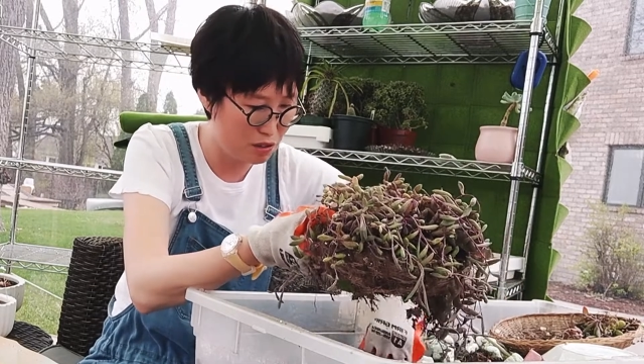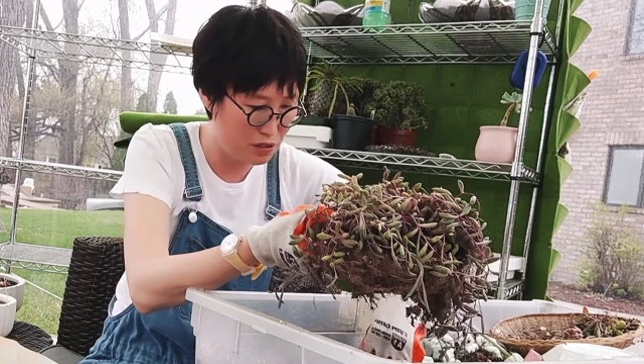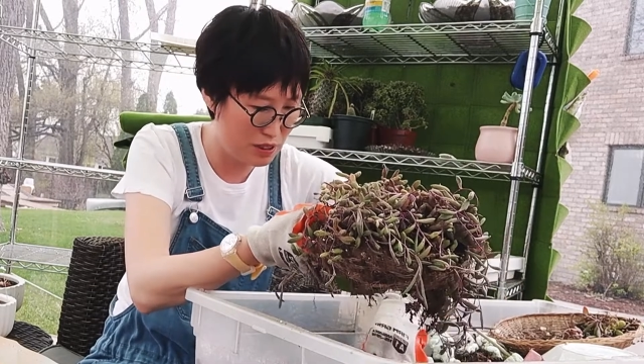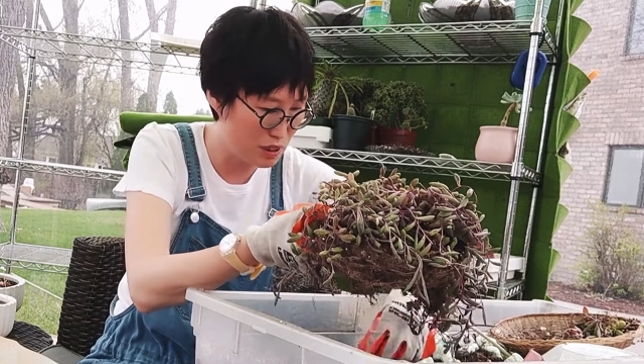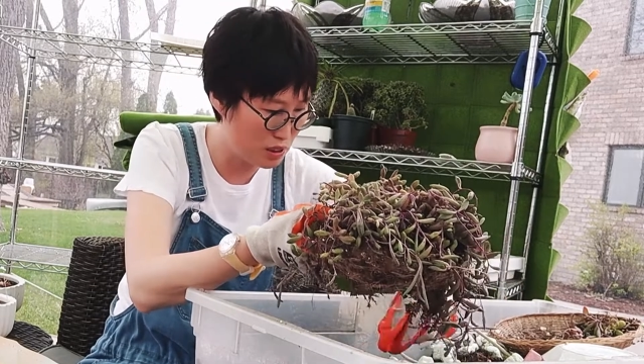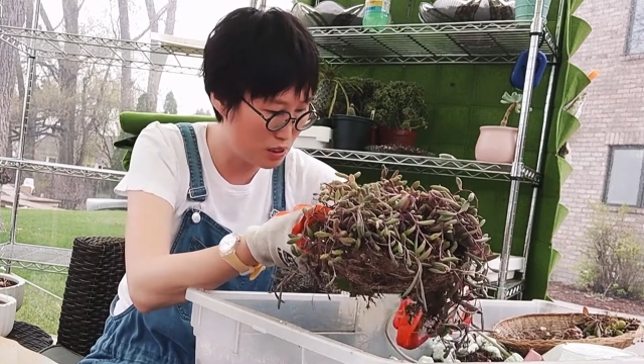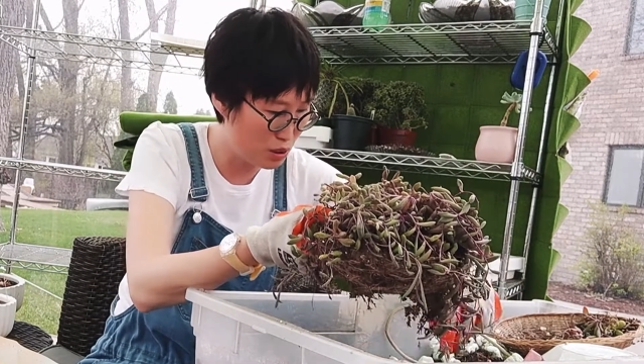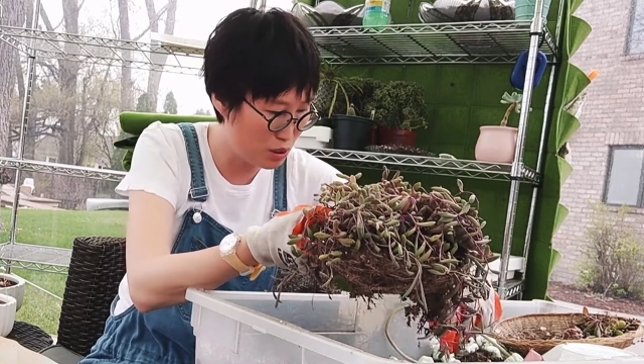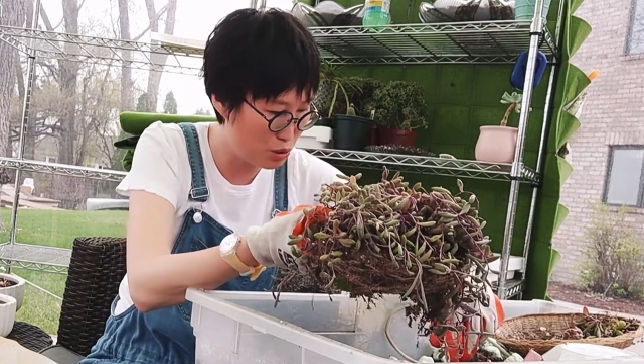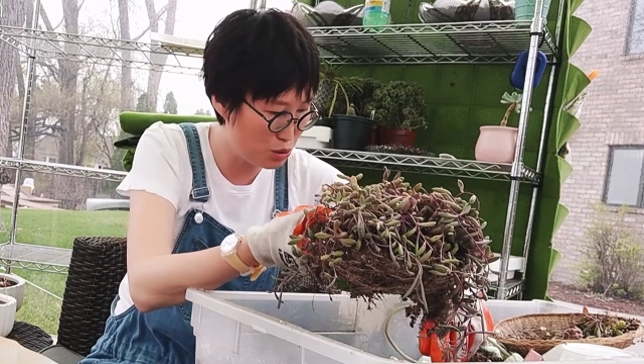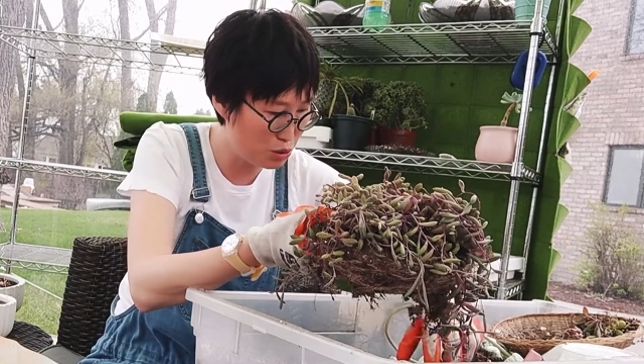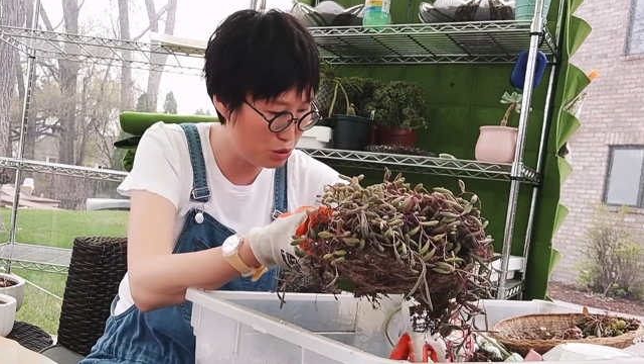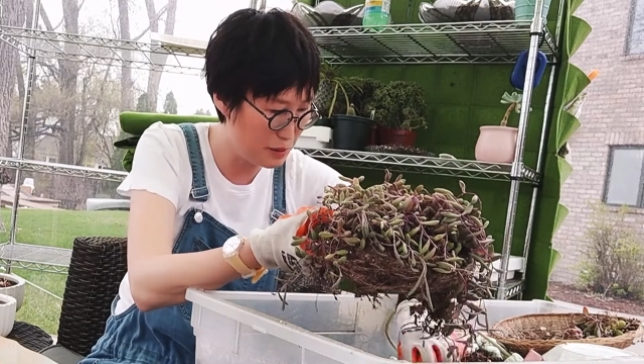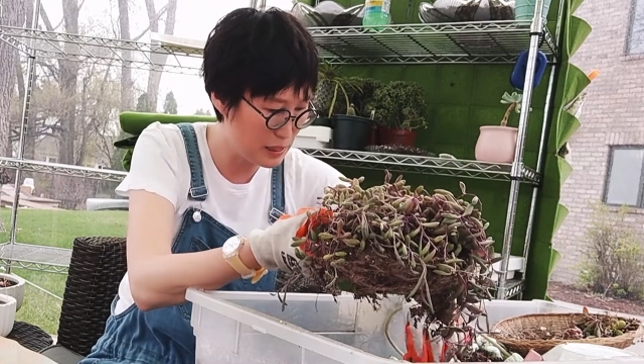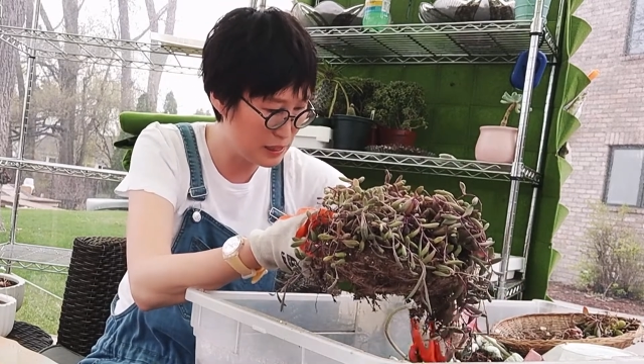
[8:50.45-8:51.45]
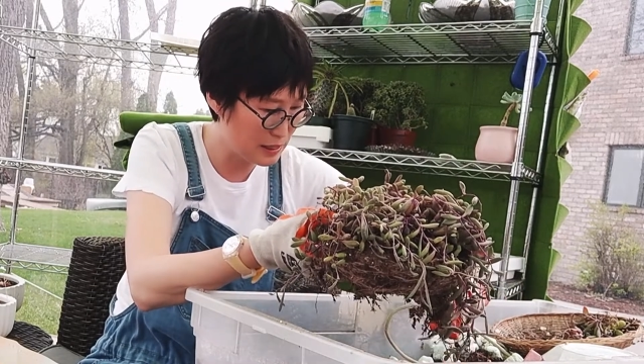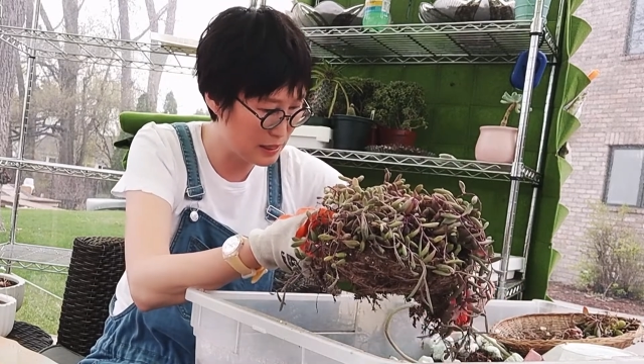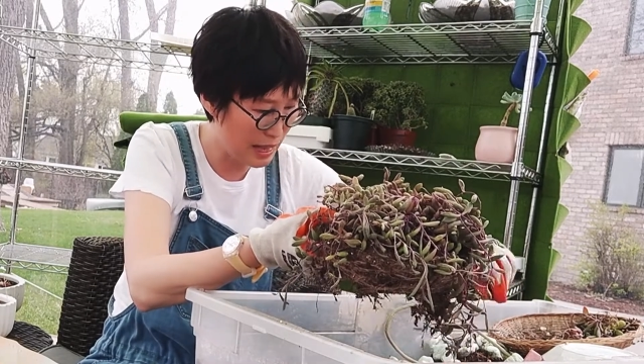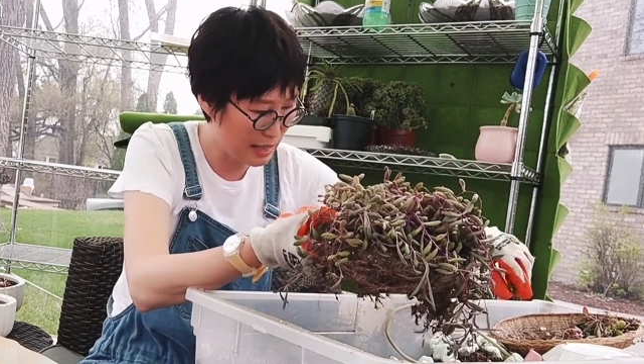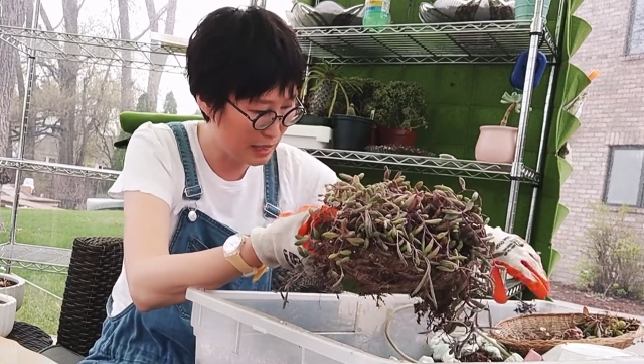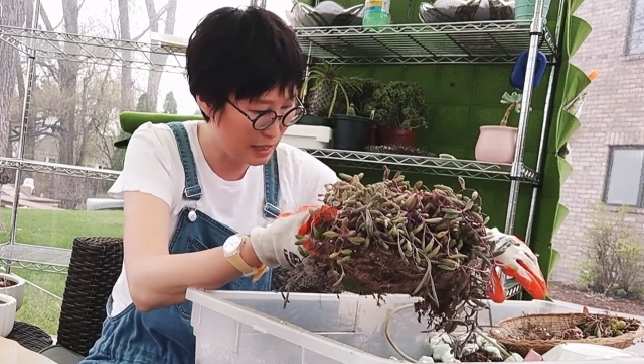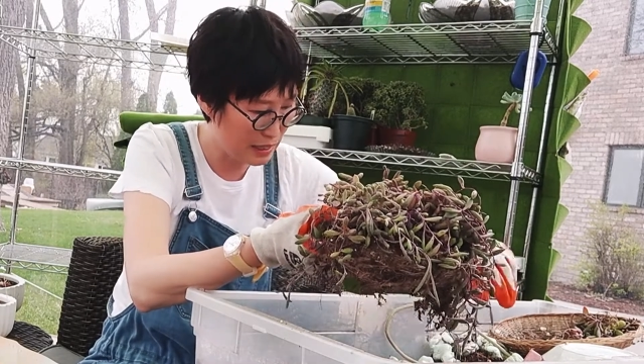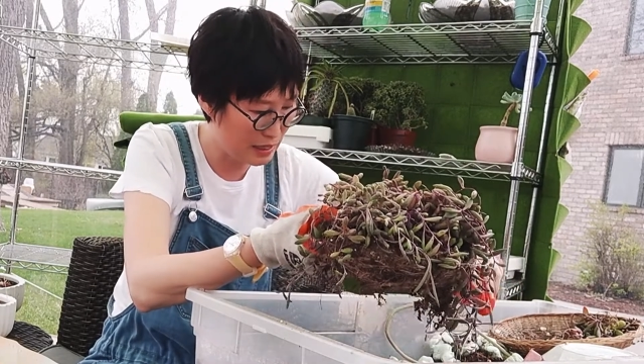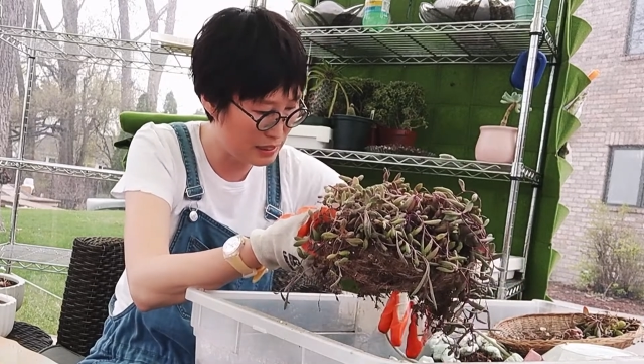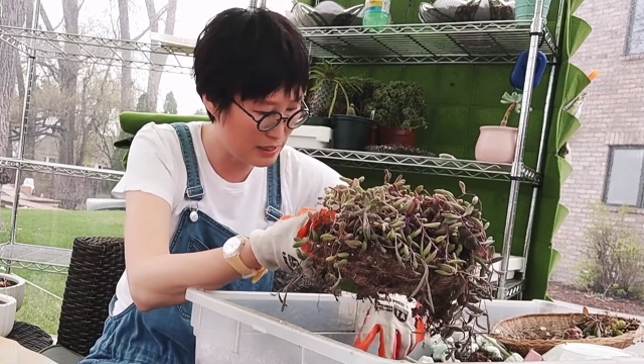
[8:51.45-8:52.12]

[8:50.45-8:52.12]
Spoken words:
this ruby's necklace,